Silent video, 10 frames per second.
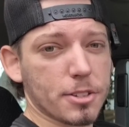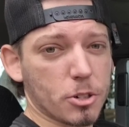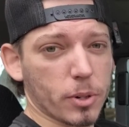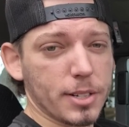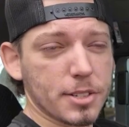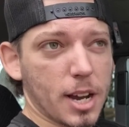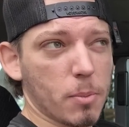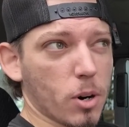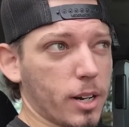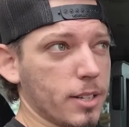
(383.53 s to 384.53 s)
the screen
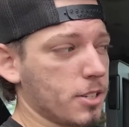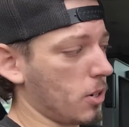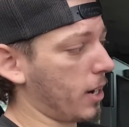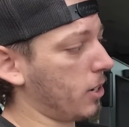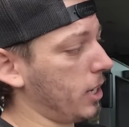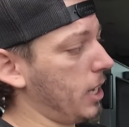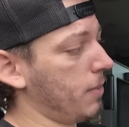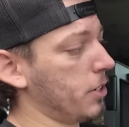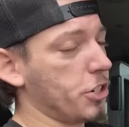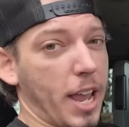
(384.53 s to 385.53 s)
stopped working, so I couldn't
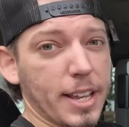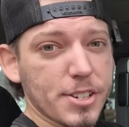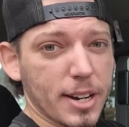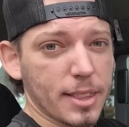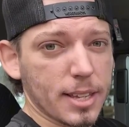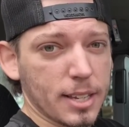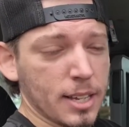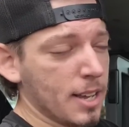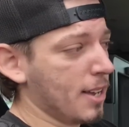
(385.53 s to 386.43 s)
even change anything.